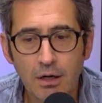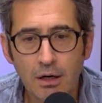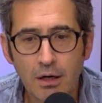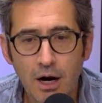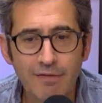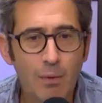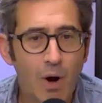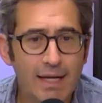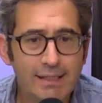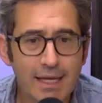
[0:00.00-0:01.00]
Harvey
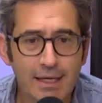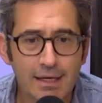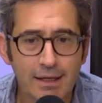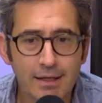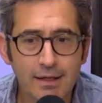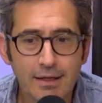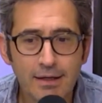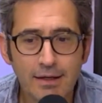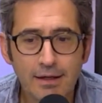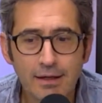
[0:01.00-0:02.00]
Weinstein,
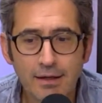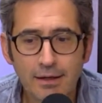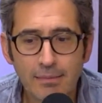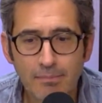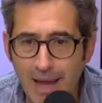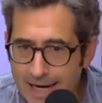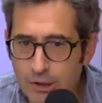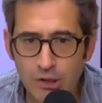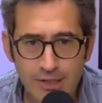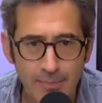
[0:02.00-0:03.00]
major
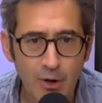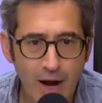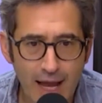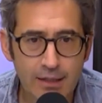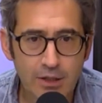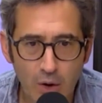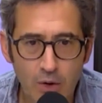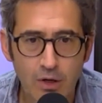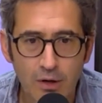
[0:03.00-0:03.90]
Democratic donor.